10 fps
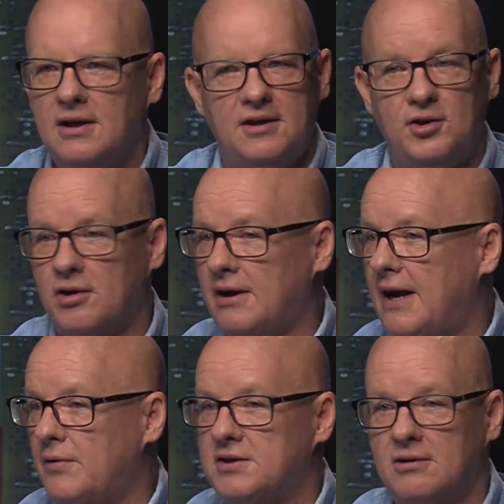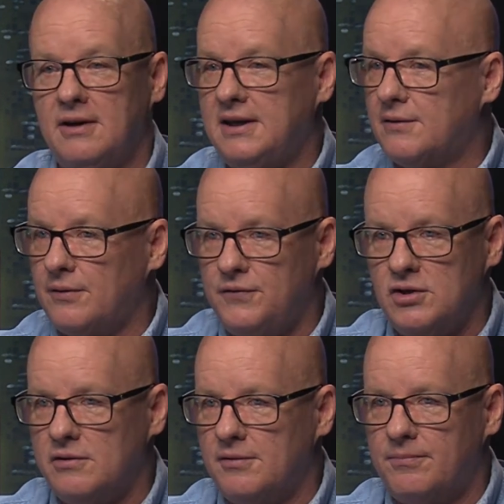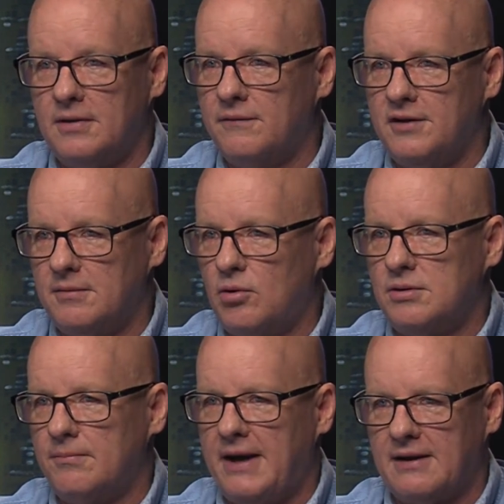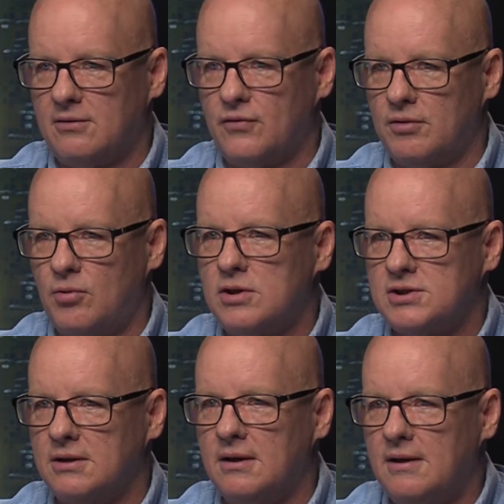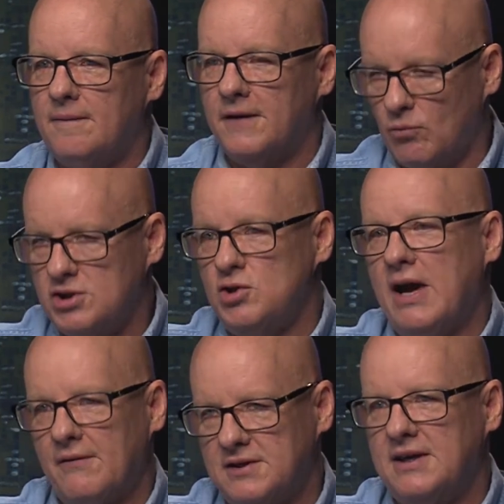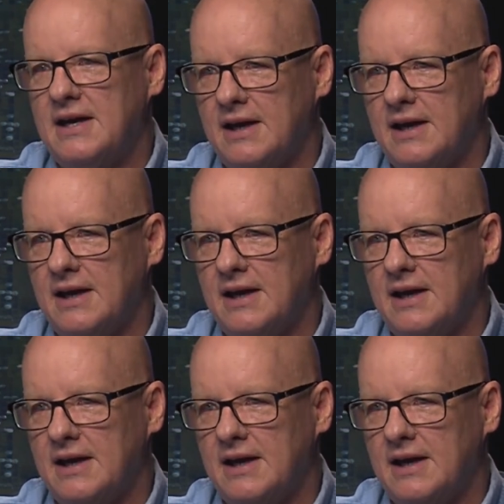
you're going to have a totally different view of the battle over abortion than what you have today.